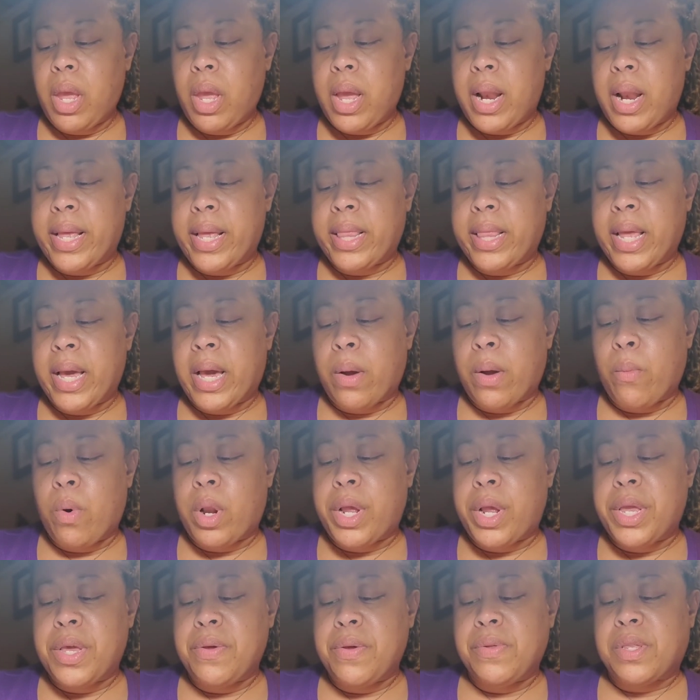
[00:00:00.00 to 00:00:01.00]
and I think I
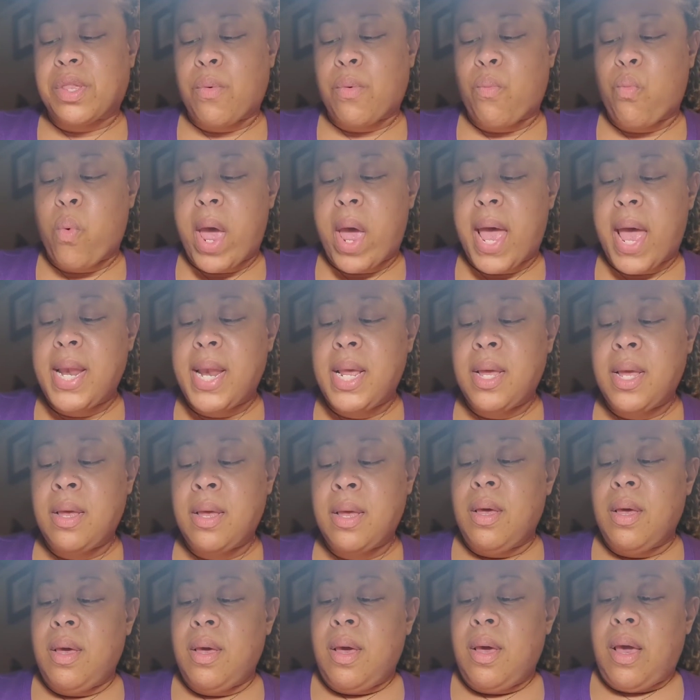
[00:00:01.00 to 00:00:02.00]
want to use the red
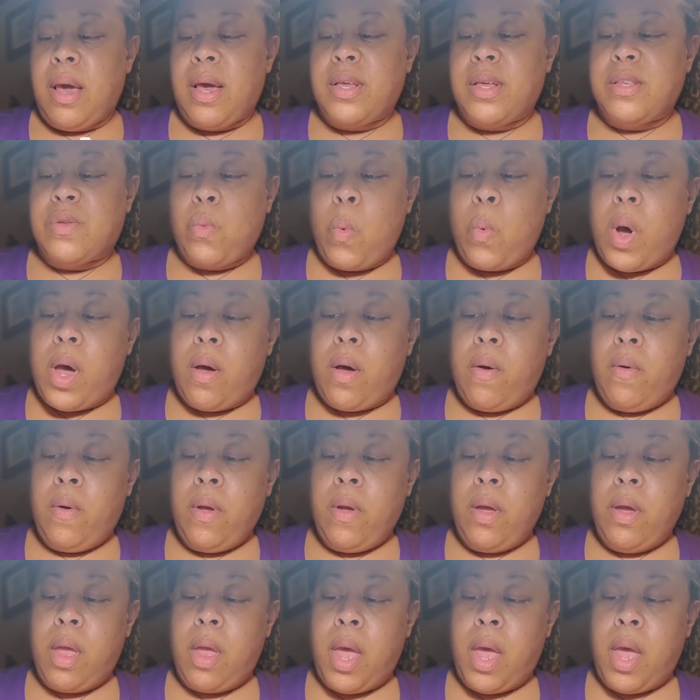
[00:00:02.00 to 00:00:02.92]
as well,